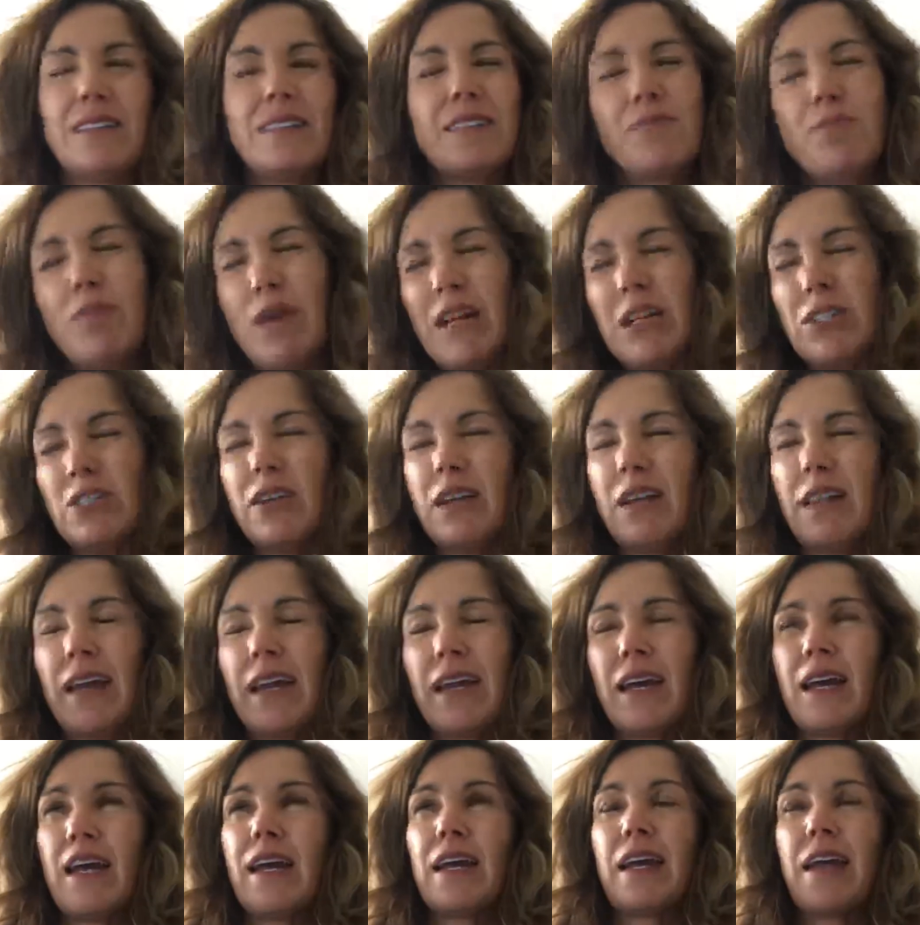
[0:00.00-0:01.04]
picture it like
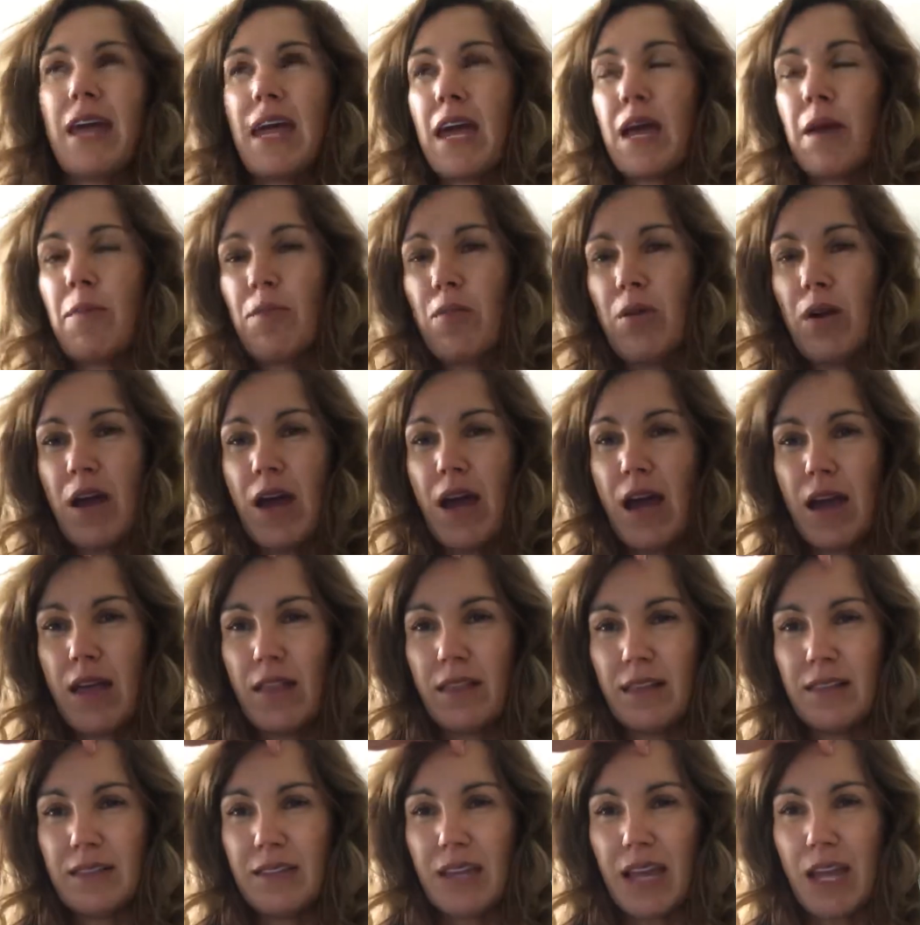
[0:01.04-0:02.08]
a camera
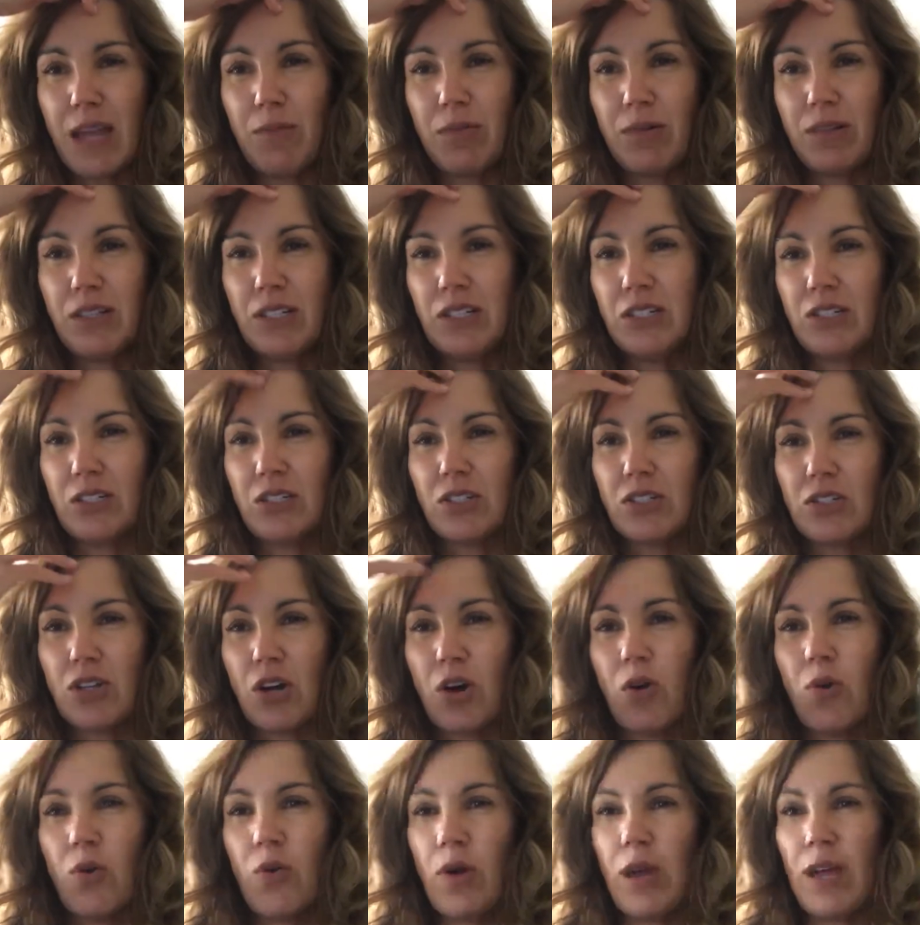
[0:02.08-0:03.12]
that's able to just
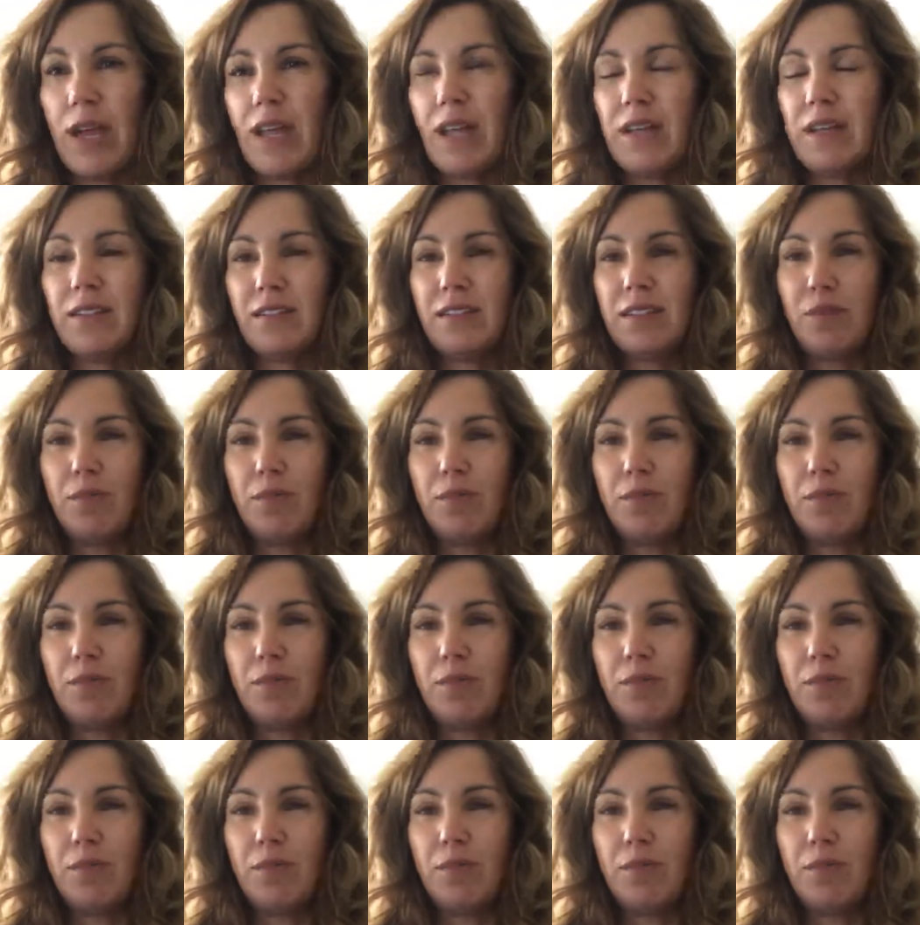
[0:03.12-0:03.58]
go into